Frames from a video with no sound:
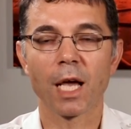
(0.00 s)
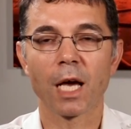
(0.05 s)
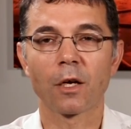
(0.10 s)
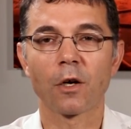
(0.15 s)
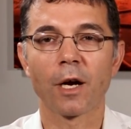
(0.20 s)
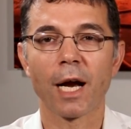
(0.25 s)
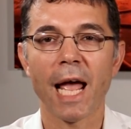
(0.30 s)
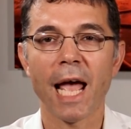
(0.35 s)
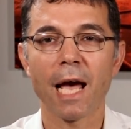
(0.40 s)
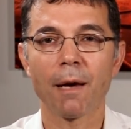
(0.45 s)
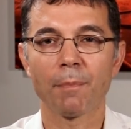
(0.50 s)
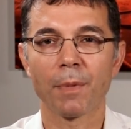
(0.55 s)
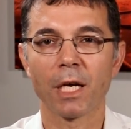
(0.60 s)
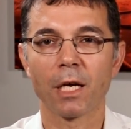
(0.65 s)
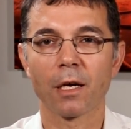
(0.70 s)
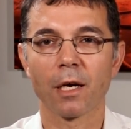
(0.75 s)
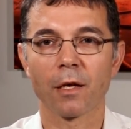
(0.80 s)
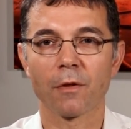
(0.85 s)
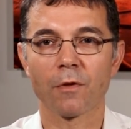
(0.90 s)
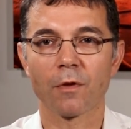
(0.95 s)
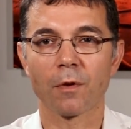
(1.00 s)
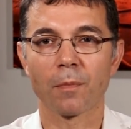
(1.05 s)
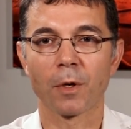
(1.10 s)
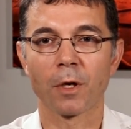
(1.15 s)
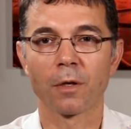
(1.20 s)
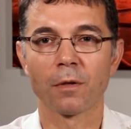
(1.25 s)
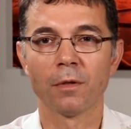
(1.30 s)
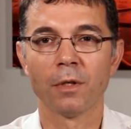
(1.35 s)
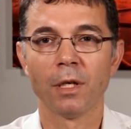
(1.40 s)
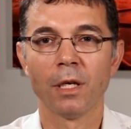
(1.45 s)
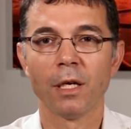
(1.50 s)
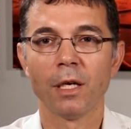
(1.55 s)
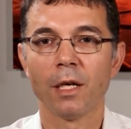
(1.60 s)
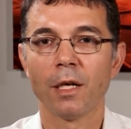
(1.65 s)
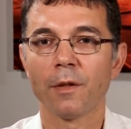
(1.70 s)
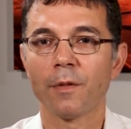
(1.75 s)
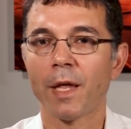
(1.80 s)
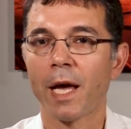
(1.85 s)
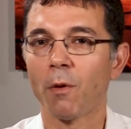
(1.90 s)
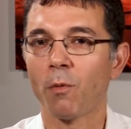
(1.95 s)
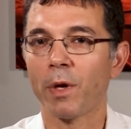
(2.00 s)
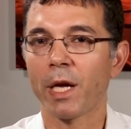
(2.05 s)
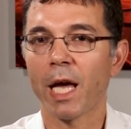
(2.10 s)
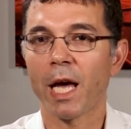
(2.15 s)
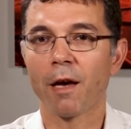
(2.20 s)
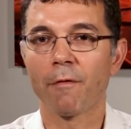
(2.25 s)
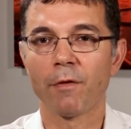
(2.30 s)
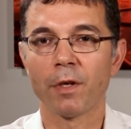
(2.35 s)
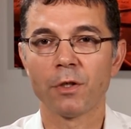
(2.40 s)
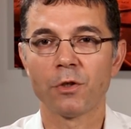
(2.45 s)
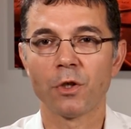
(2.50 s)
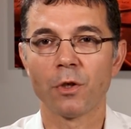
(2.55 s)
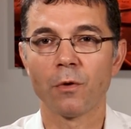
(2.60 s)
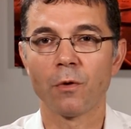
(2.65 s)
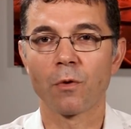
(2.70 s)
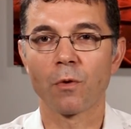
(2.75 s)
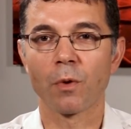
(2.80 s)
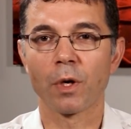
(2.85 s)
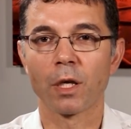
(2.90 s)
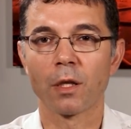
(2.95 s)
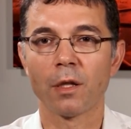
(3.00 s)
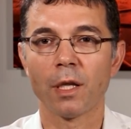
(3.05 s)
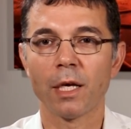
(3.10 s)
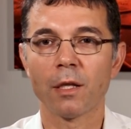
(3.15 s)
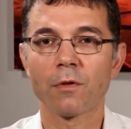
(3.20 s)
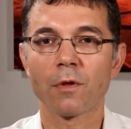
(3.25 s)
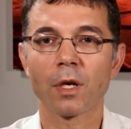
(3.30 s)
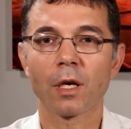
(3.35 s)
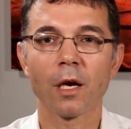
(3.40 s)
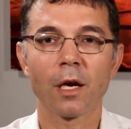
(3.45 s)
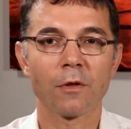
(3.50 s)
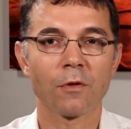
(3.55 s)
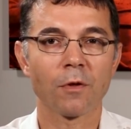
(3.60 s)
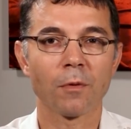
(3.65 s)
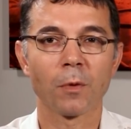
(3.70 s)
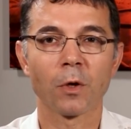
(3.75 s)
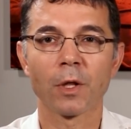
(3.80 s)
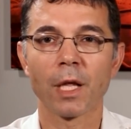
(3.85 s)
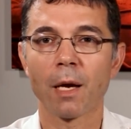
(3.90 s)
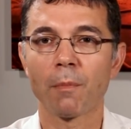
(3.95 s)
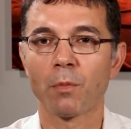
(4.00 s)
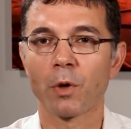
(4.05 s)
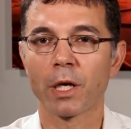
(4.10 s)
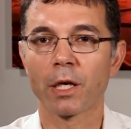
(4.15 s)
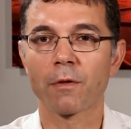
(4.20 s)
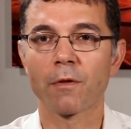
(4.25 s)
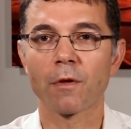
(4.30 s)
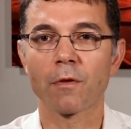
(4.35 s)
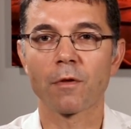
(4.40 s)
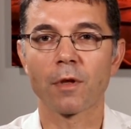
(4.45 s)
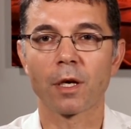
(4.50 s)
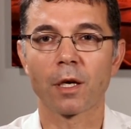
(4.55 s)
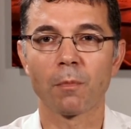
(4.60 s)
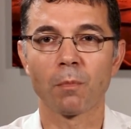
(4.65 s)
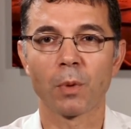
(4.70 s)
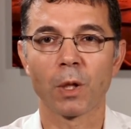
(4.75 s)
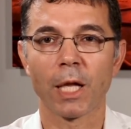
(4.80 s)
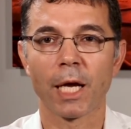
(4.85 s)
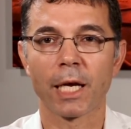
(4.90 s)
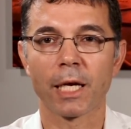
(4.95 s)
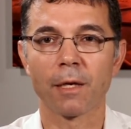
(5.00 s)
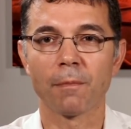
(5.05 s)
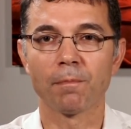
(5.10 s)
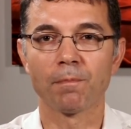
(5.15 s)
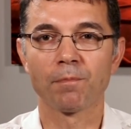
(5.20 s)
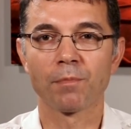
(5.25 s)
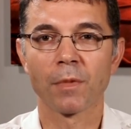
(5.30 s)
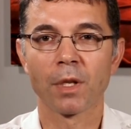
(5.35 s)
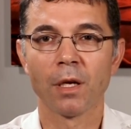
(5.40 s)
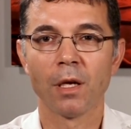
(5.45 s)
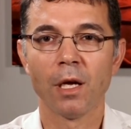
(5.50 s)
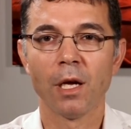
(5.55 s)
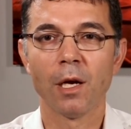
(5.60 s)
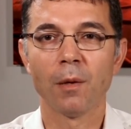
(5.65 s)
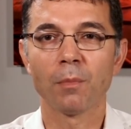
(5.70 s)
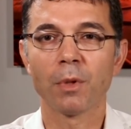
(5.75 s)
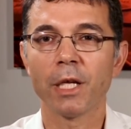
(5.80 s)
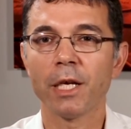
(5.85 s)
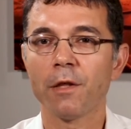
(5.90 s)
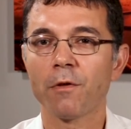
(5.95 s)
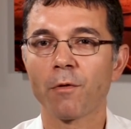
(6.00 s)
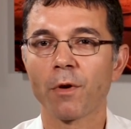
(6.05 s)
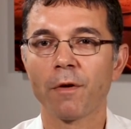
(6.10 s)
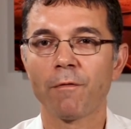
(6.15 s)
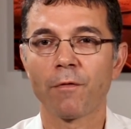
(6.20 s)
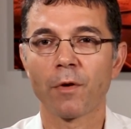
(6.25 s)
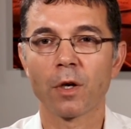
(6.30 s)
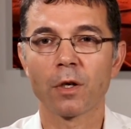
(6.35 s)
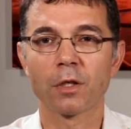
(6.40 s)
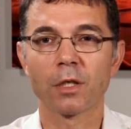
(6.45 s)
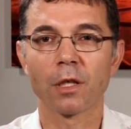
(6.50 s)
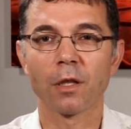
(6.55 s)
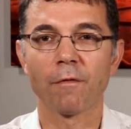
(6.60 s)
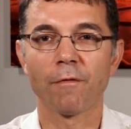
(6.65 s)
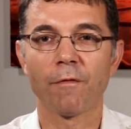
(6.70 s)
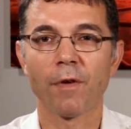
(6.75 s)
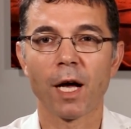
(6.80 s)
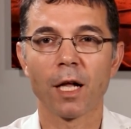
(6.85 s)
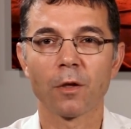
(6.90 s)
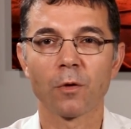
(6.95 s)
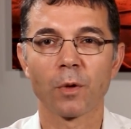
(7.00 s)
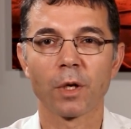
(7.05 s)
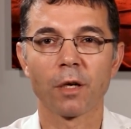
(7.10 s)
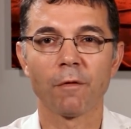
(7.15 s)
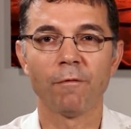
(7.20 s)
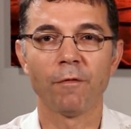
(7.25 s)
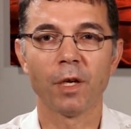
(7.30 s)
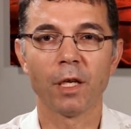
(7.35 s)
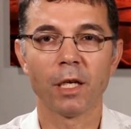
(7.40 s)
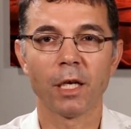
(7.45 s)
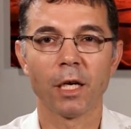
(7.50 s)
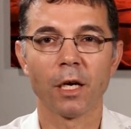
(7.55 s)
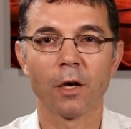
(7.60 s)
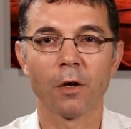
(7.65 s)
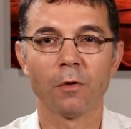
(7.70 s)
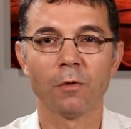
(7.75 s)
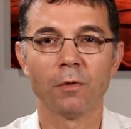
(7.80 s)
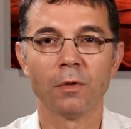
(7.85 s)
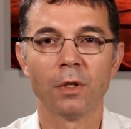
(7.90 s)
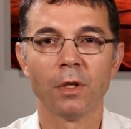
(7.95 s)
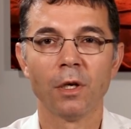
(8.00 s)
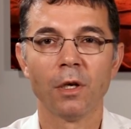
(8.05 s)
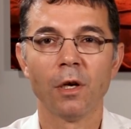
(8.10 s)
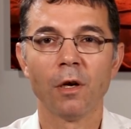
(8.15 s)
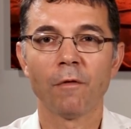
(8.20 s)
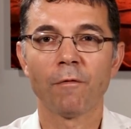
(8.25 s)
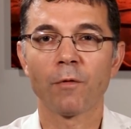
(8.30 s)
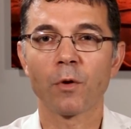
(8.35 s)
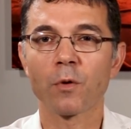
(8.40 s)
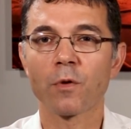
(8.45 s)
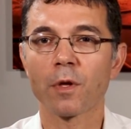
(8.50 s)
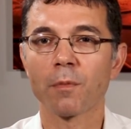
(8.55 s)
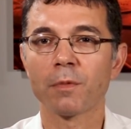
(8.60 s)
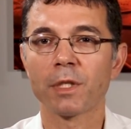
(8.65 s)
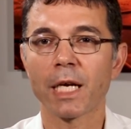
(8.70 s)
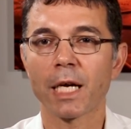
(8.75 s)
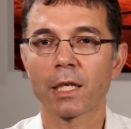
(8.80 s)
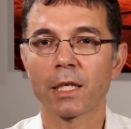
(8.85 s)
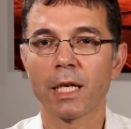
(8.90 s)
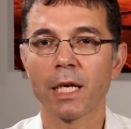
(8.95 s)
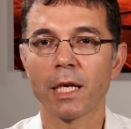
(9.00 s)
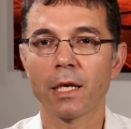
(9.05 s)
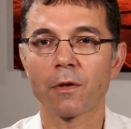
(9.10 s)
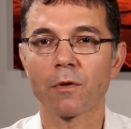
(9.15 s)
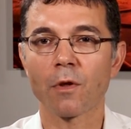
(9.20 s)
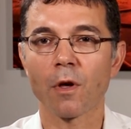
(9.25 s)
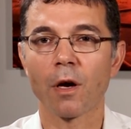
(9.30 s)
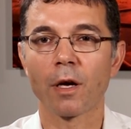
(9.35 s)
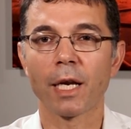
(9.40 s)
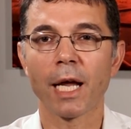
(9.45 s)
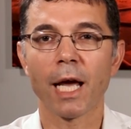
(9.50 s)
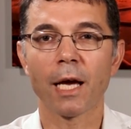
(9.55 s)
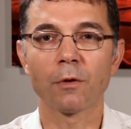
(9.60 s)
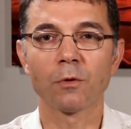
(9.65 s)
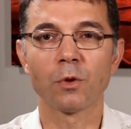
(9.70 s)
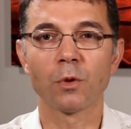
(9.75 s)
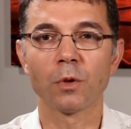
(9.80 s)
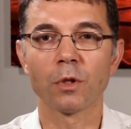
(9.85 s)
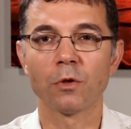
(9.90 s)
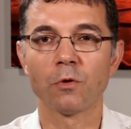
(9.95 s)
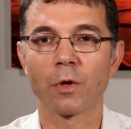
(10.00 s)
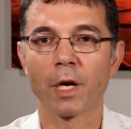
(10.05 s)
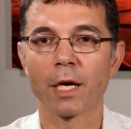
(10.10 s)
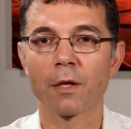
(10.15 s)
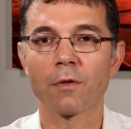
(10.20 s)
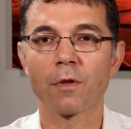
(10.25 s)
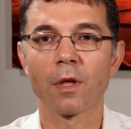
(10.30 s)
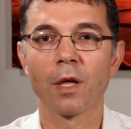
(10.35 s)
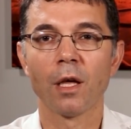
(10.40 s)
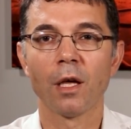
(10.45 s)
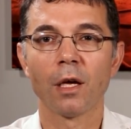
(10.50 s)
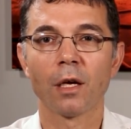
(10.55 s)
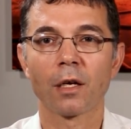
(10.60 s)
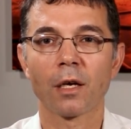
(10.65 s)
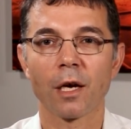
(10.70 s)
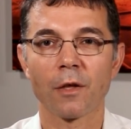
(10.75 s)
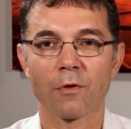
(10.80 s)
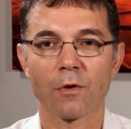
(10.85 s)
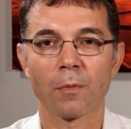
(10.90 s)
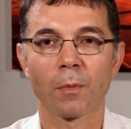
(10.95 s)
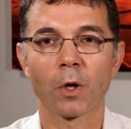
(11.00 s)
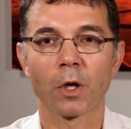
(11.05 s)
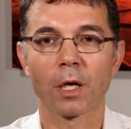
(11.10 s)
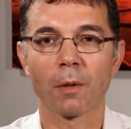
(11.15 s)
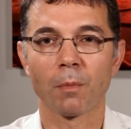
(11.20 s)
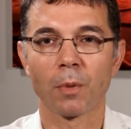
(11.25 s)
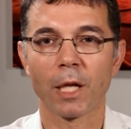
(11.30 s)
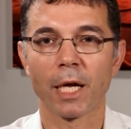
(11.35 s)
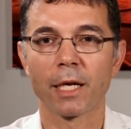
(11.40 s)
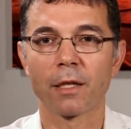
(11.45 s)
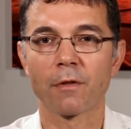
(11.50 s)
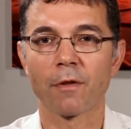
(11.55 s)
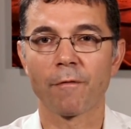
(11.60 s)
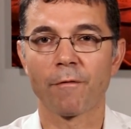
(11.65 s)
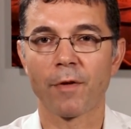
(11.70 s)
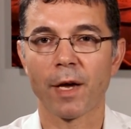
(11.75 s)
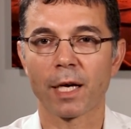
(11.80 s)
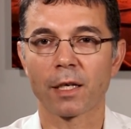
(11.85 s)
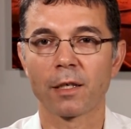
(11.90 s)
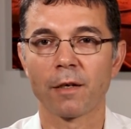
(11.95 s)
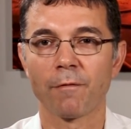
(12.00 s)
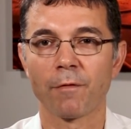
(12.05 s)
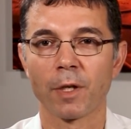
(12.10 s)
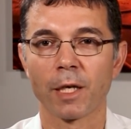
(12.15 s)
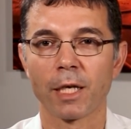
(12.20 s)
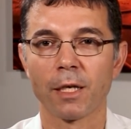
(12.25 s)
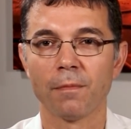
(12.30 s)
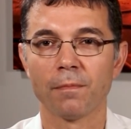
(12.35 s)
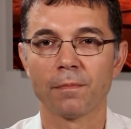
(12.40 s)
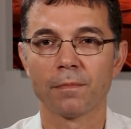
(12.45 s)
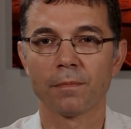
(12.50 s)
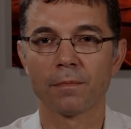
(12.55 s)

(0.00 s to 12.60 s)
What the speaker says: not our happy customer that we have issues with, it's a customer that brings us a complaint. Please refer to the following video for some techniques on how to address customer complaints effectively.